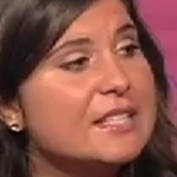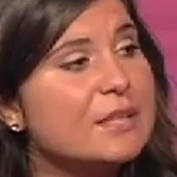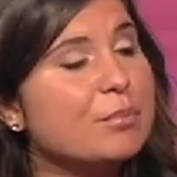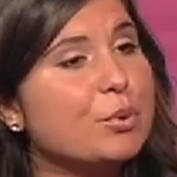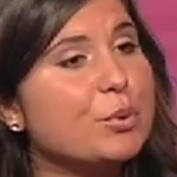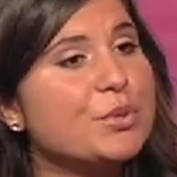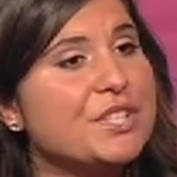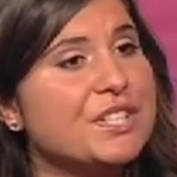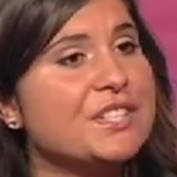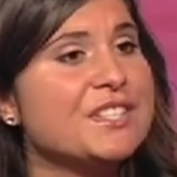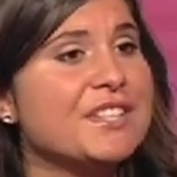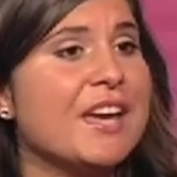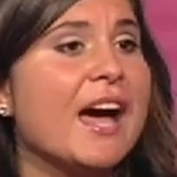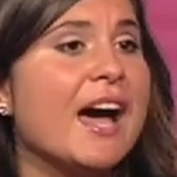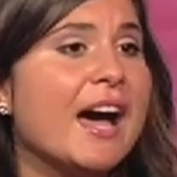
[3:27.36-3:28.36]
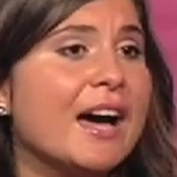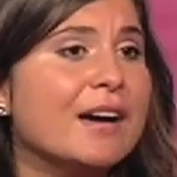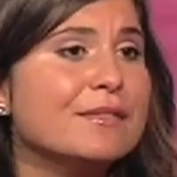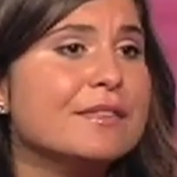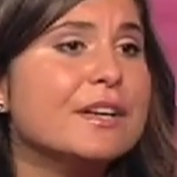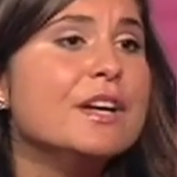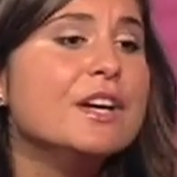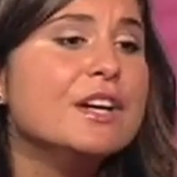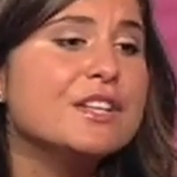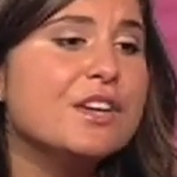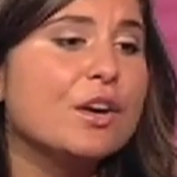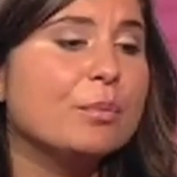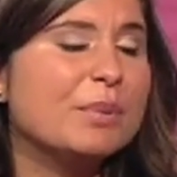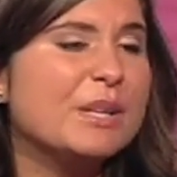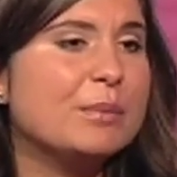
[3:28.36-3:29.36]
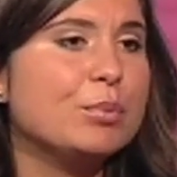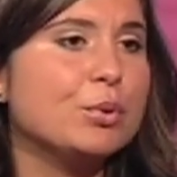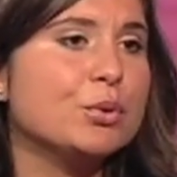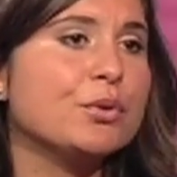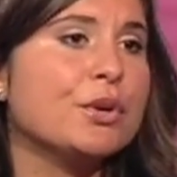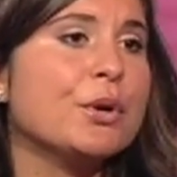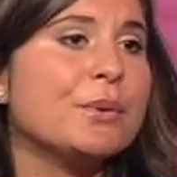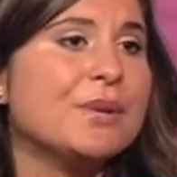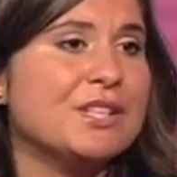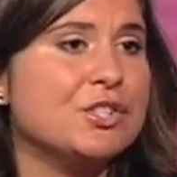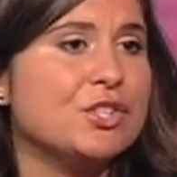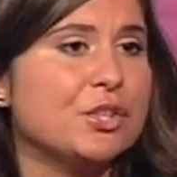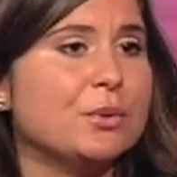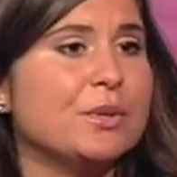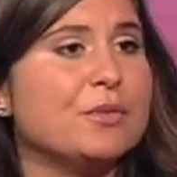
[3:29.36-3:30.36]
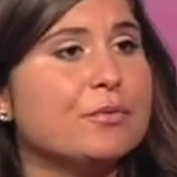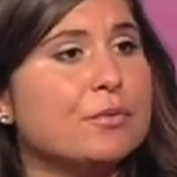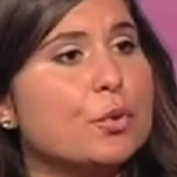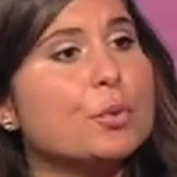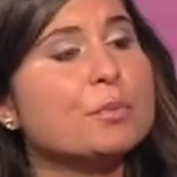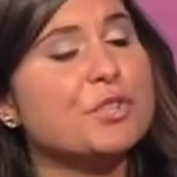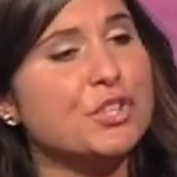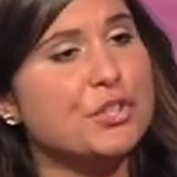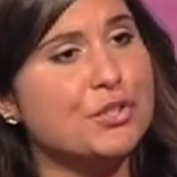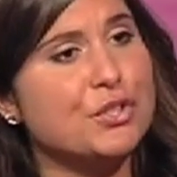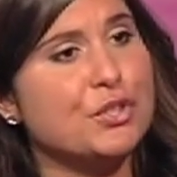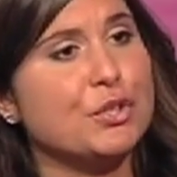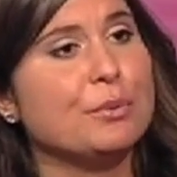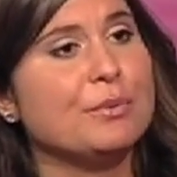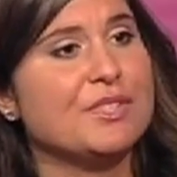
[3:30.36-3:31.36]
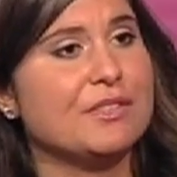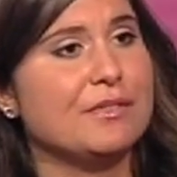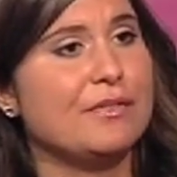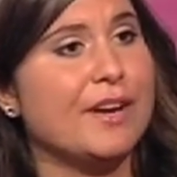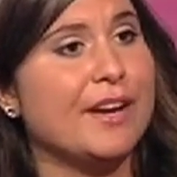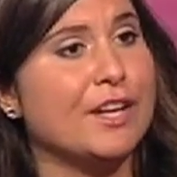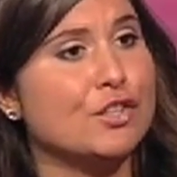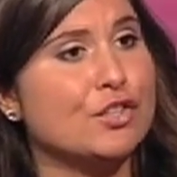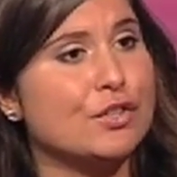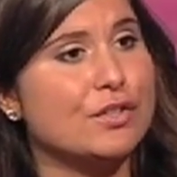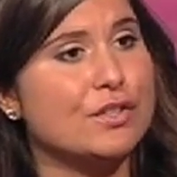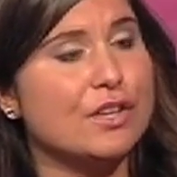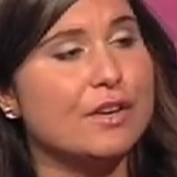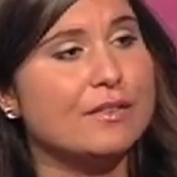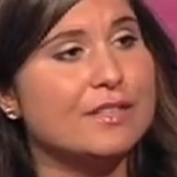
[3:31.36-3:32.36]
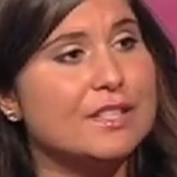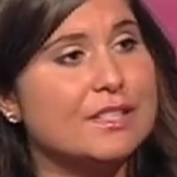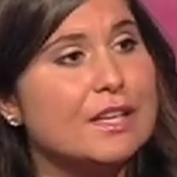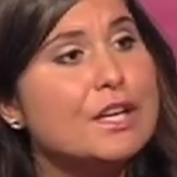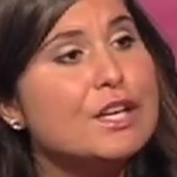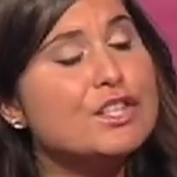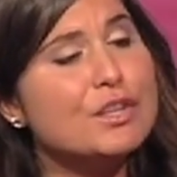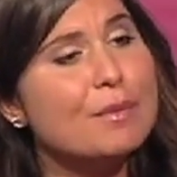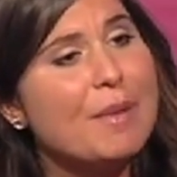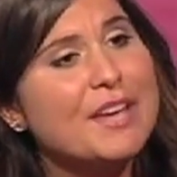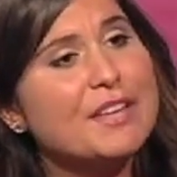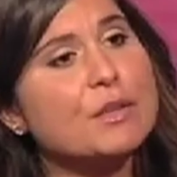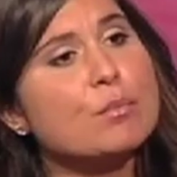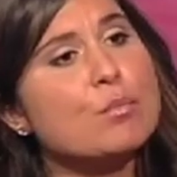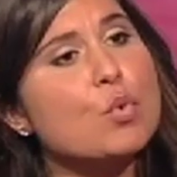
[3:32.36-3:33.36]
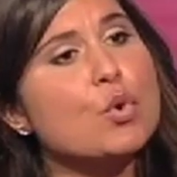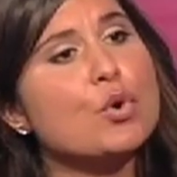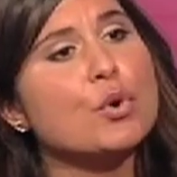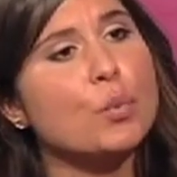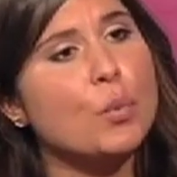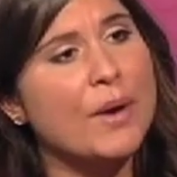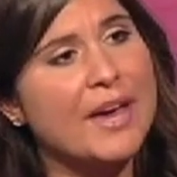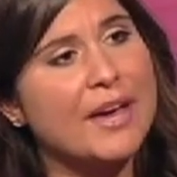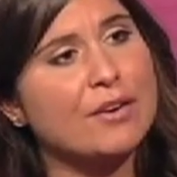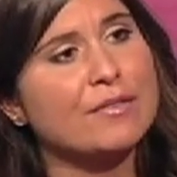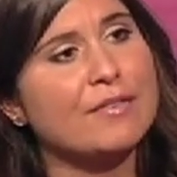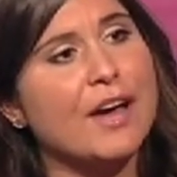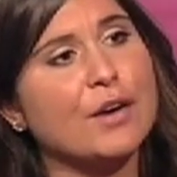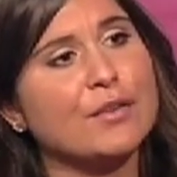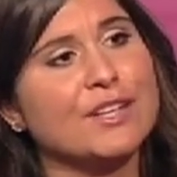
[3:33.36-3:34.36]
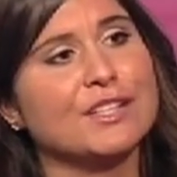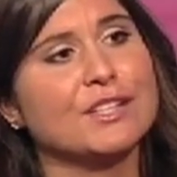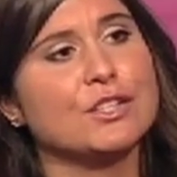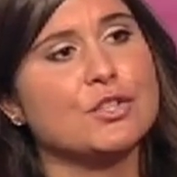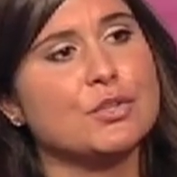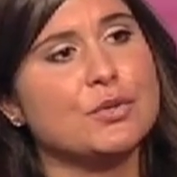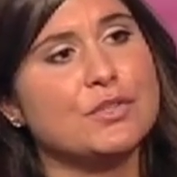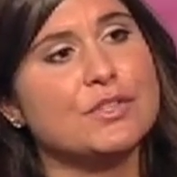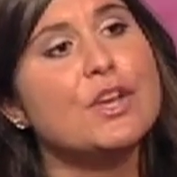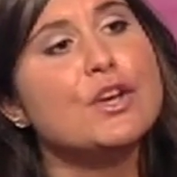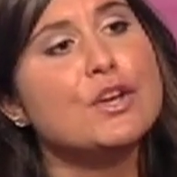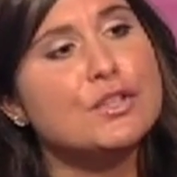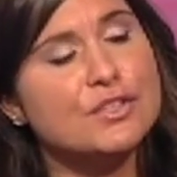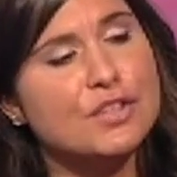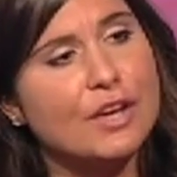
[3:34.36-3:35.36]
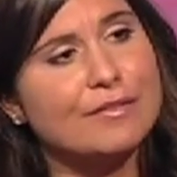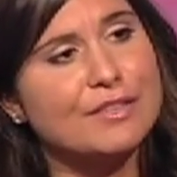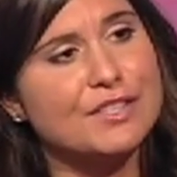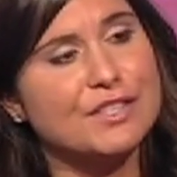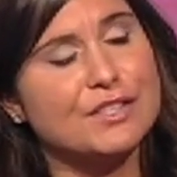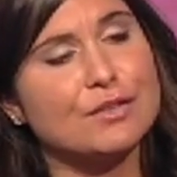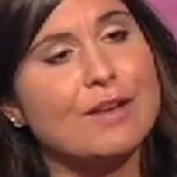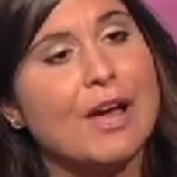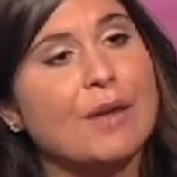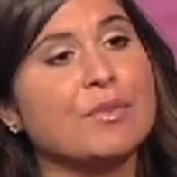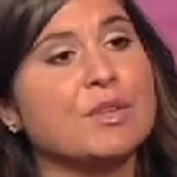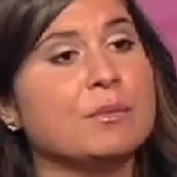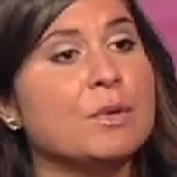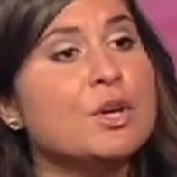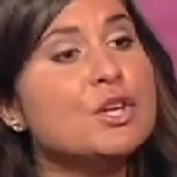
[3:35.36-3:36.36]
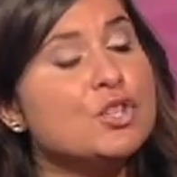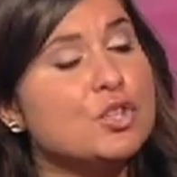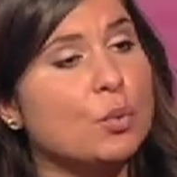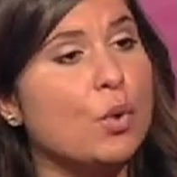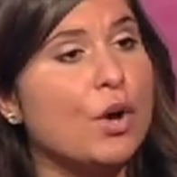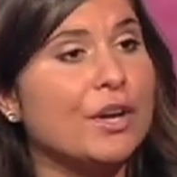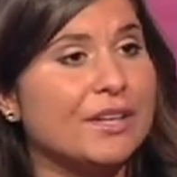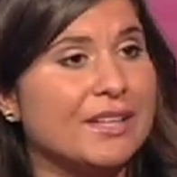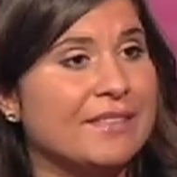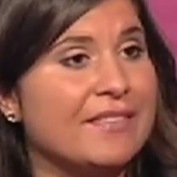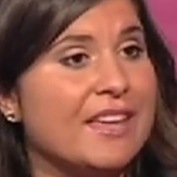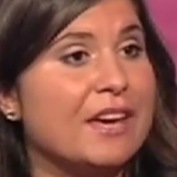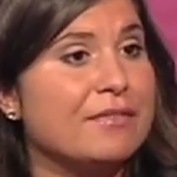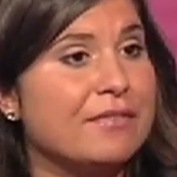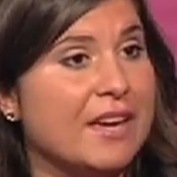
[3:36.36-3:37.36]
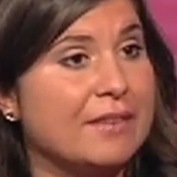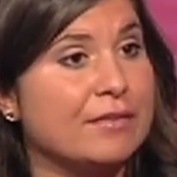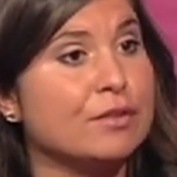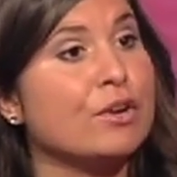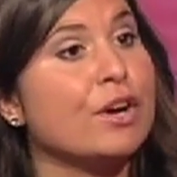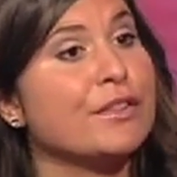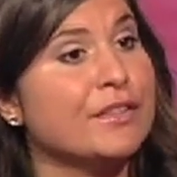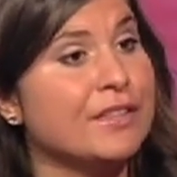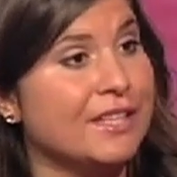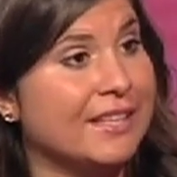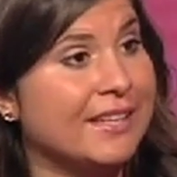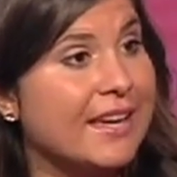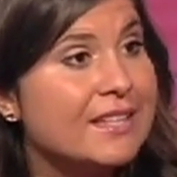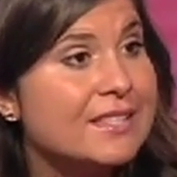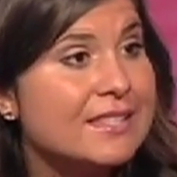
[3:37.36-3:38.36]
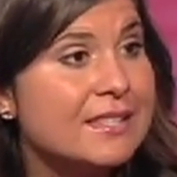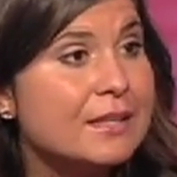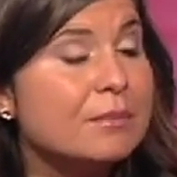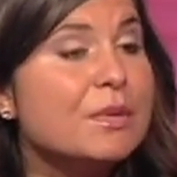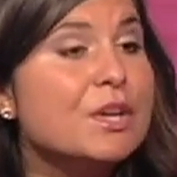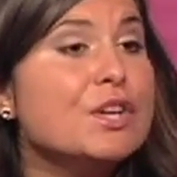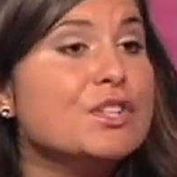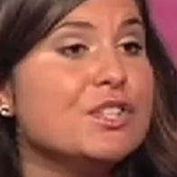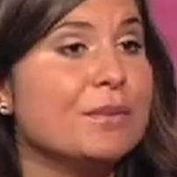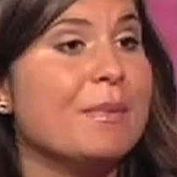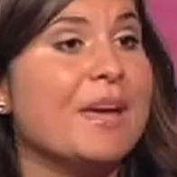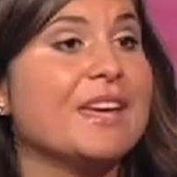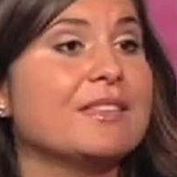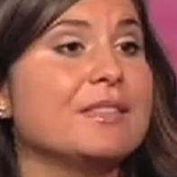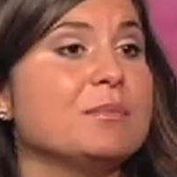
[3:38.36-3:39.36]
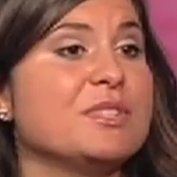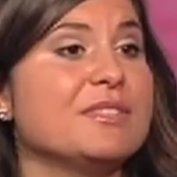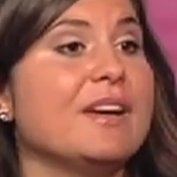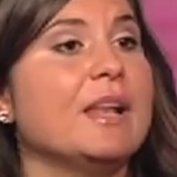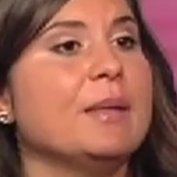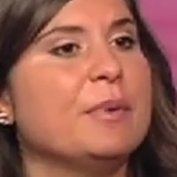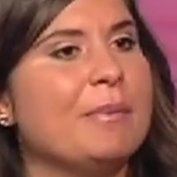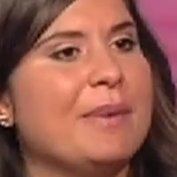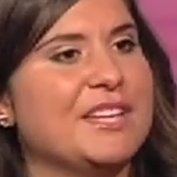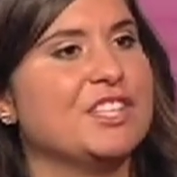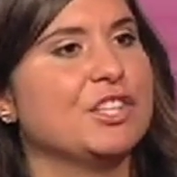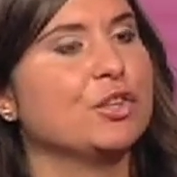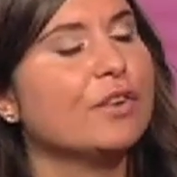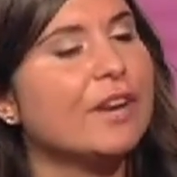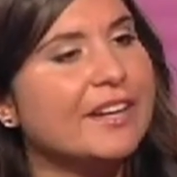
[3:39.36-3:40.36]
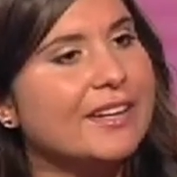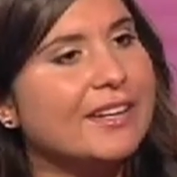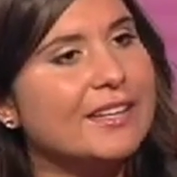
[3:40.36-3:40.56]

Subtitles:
It's important to have young people grow into informed consumers of financial service, to make them more aware of how they can use services around them to work in their favour rather than against them, to make them develop a better credit